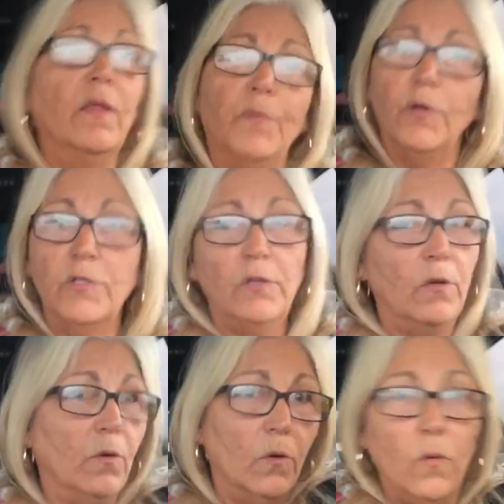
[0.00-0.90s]
The
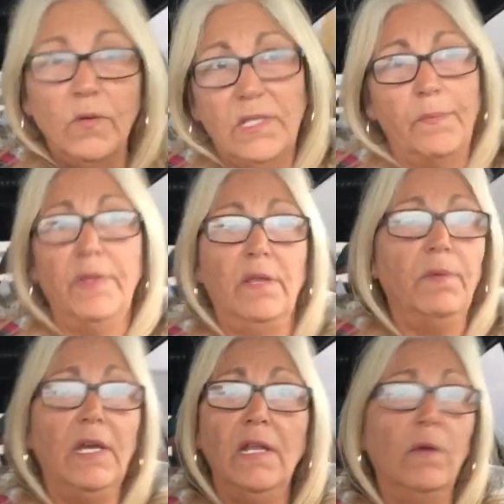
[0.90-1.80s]
person who was up at the
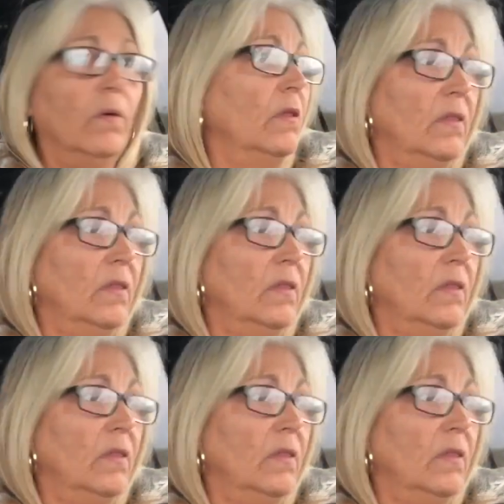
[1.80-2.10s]
beginning,